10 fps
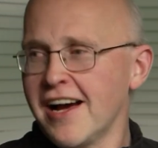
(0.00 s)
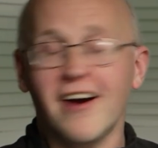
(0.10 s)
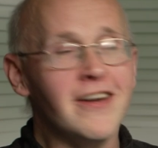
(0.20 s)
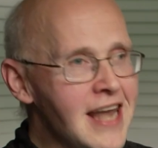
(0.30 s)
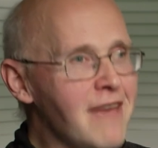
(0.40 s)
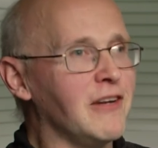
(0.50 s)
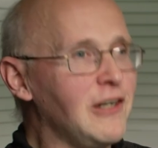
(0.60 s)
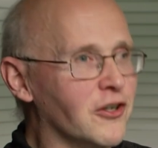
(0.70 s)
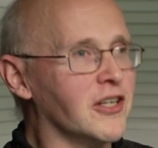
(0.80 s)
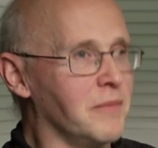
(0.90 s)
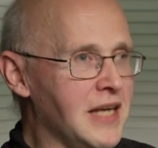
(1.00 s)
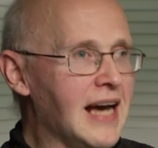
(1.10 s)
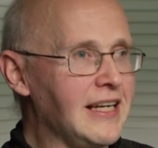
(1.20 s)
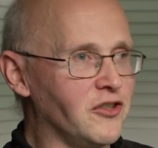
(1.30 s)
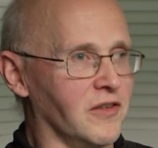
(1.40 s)
I never look up the
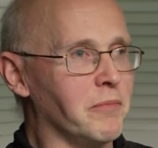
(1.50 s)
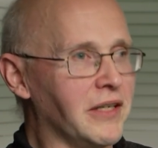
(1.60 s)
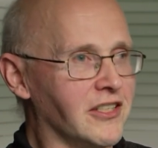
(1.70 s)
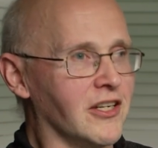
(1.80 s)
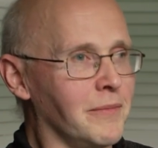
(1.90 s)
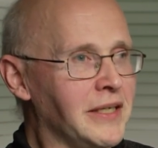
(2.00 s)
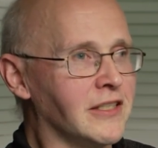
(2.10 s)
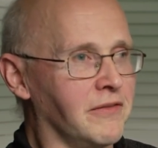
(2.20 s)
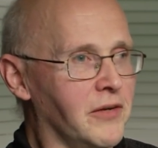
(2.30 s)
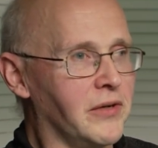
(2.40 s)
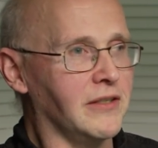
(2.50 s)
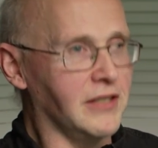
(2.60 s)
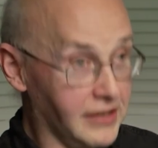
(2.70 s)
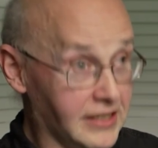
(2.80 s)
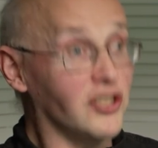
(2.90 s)
age of the person I'm interviewing.
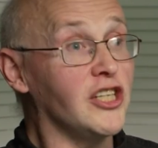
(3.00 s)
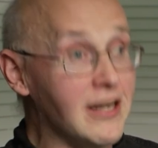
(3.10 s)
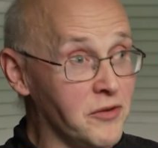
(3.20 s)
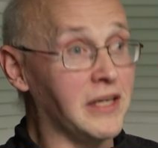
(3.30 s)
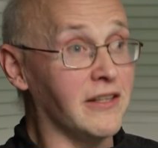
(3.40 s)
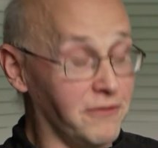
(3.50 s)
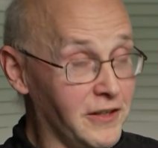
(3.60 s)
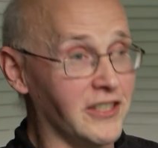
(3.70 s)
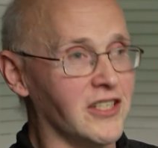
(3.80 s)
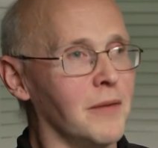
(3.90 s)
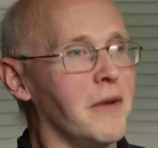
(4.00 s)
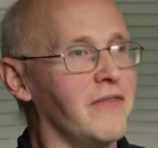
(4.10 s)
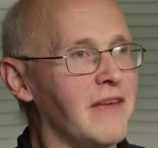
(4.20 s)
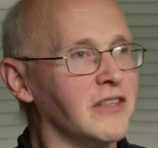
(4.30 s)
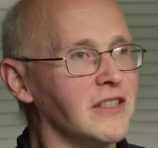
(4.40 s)
It's genuinely the first time I've
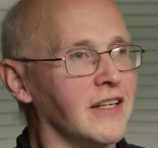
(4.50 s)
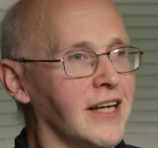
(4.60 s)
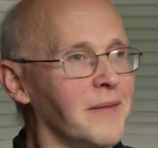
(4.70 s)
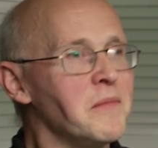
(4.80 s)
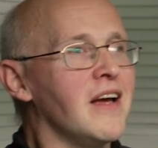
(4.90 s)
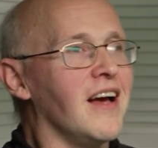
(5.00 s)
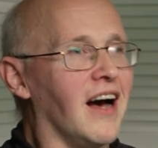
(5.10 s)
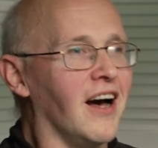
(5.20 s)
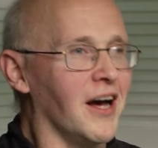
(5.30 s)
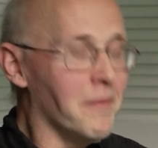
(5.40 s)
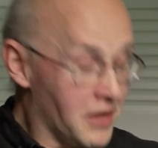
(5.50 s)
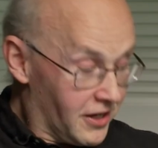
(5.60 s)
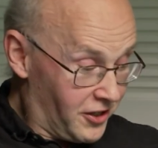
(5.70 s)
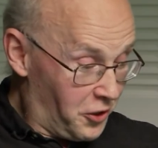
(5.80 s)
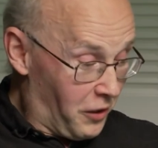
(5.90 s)
ever done it. You